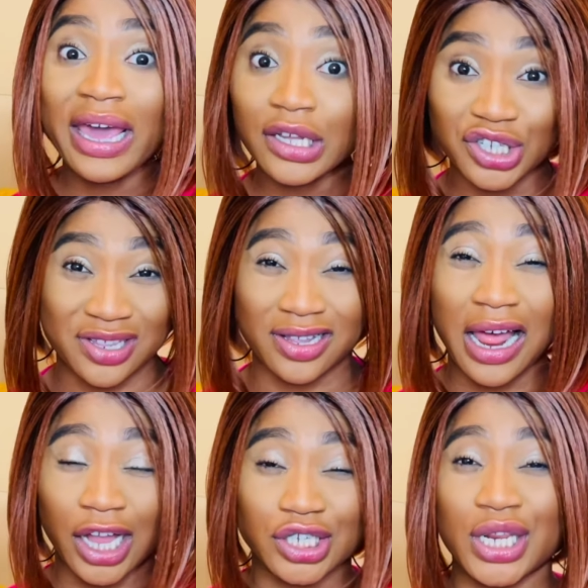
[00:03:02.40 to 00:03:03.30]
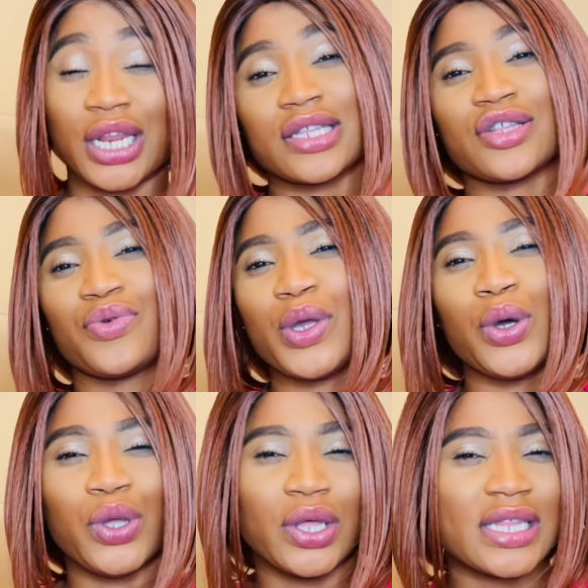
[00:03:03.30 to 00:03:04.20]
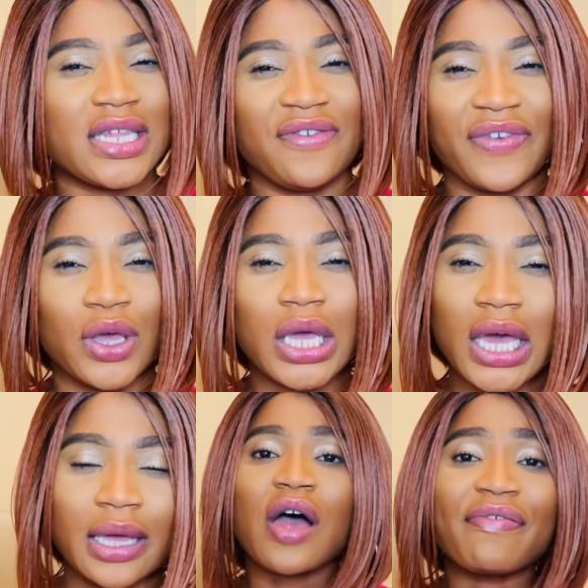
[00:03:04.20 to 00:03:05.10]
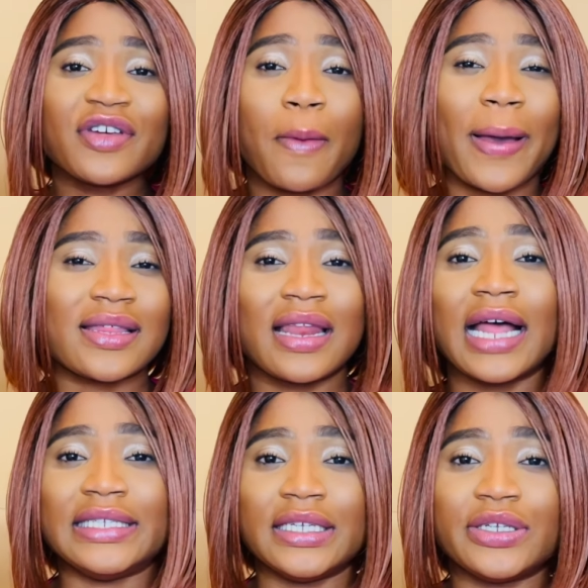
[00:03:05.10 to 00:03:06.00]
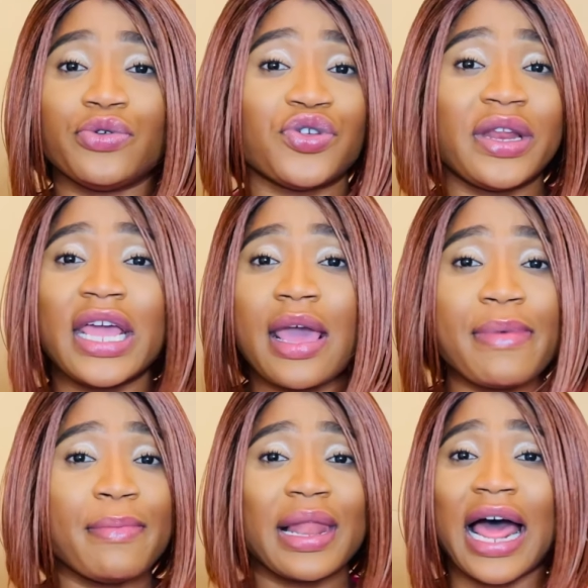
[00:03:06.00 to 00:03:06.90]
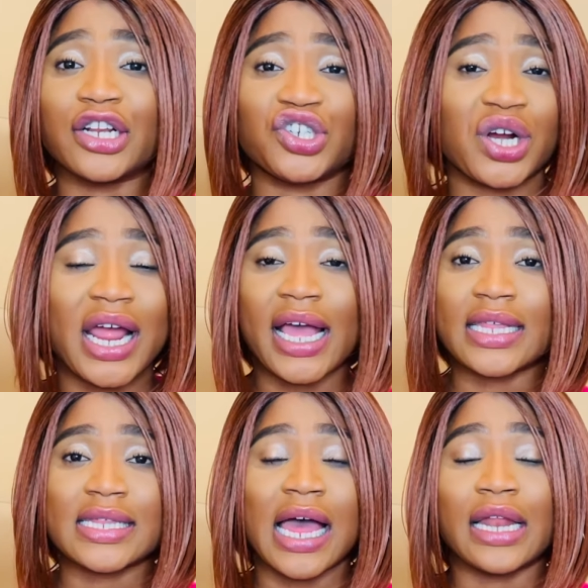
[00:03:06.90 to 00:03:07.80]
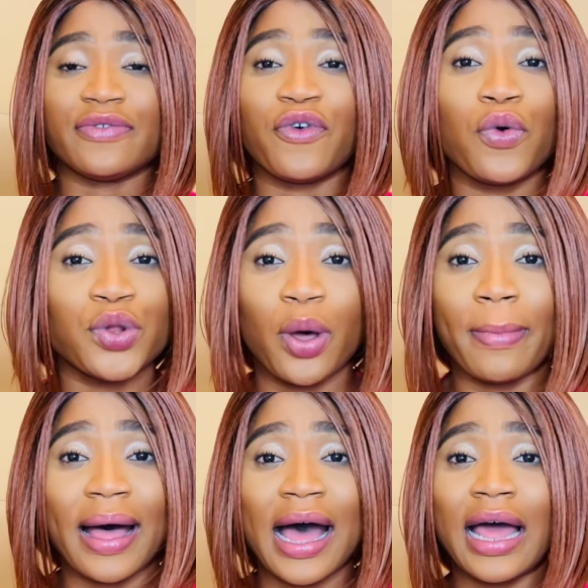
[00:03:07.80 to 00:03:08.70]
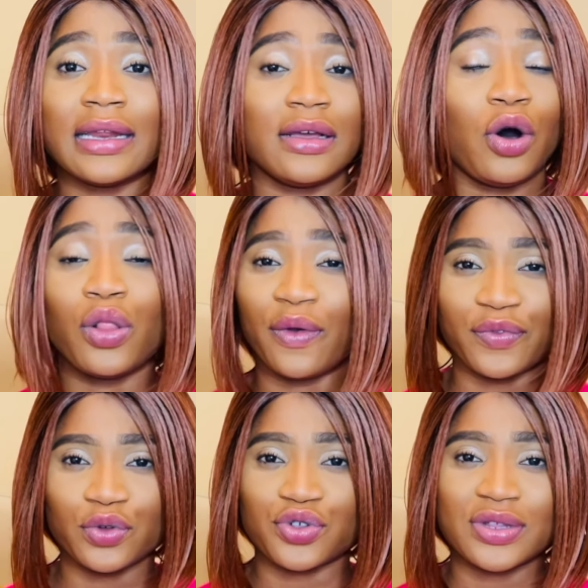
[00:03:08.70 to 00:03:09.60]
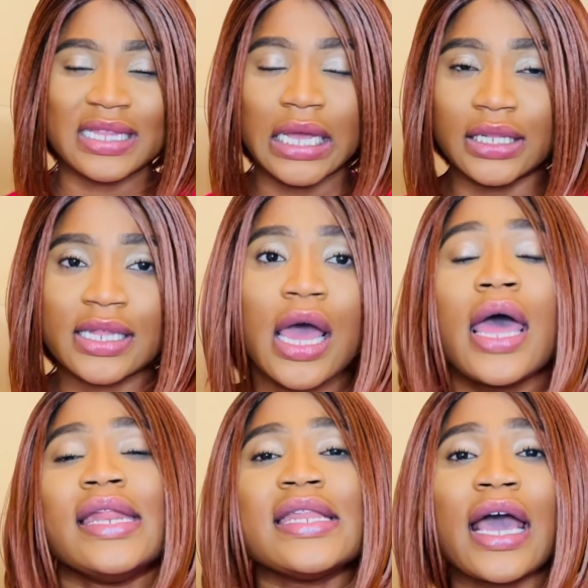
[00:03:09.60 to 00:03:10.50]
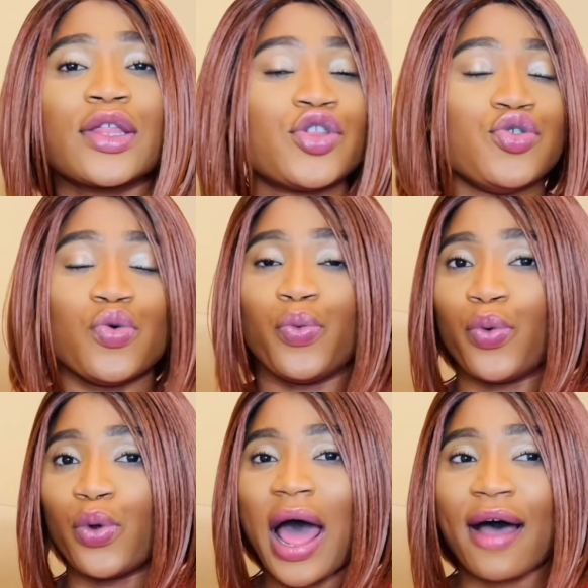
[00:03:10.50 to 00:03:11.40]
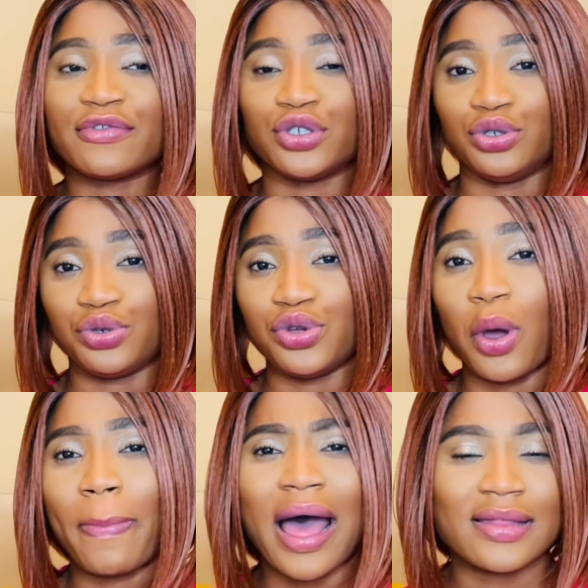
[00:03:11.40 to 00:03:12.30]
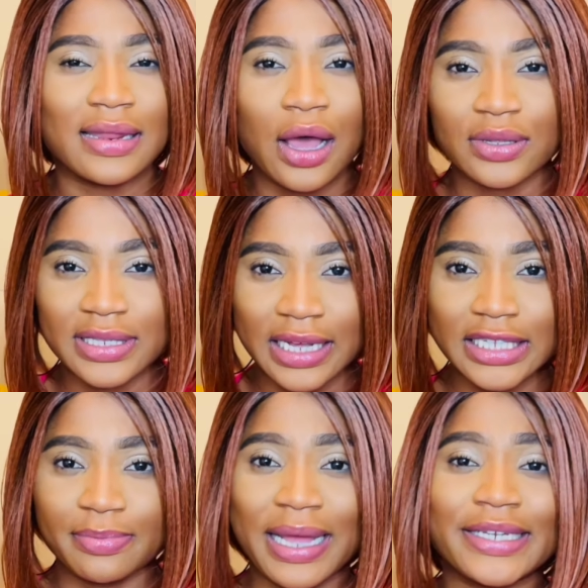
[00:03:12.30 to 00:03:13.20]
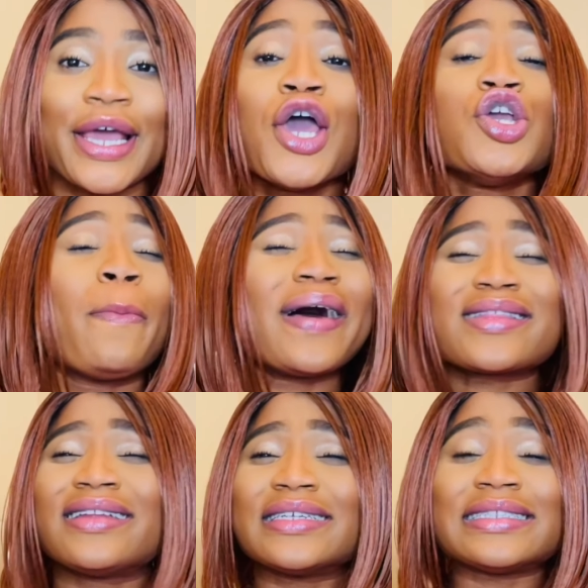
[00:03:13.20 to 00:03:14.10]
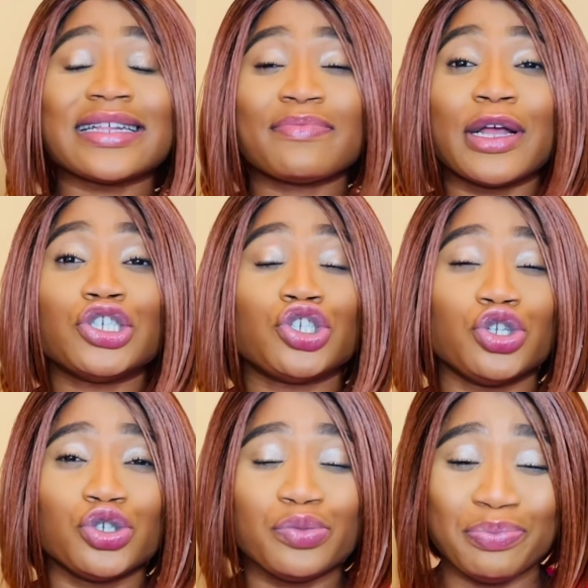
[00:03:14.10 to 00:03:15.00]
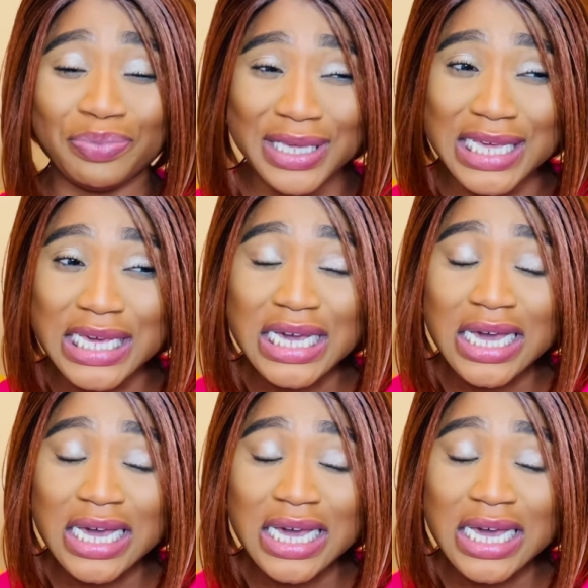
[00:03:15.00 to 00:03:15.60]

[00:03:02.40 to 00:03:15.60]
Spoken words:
age is not actually necessary on your CV. Okay, so after your personal details, your name, email address, and phone number, and all of those things, next you will have to do your personal statement. Your personal statement shouldn't be